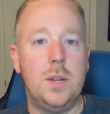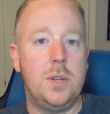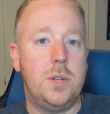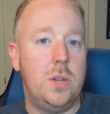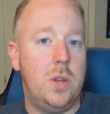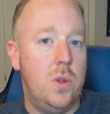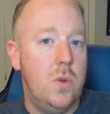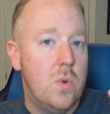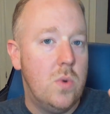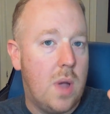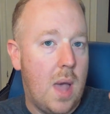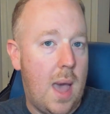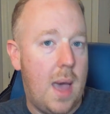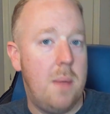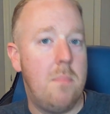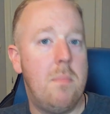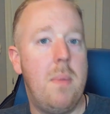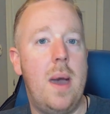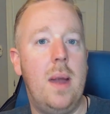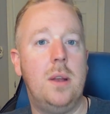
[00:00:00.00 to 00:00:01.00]
Yes, you
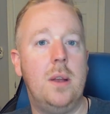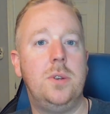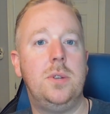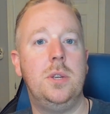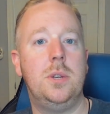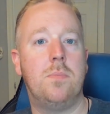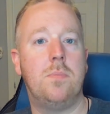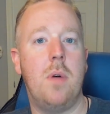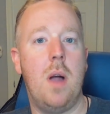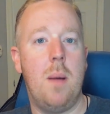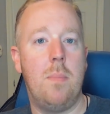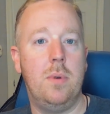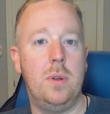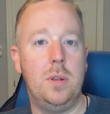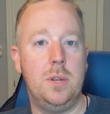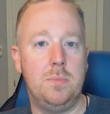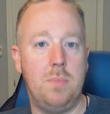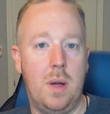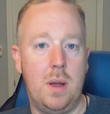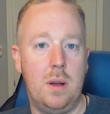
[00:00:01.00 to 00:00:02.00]
can manage these
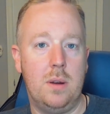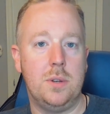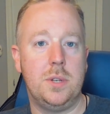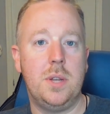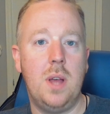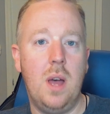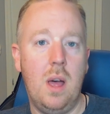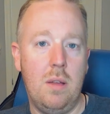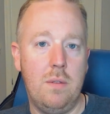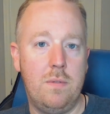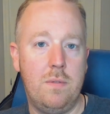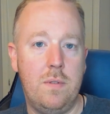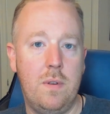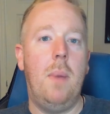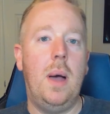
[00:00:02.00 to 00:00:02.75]
properties by yourself,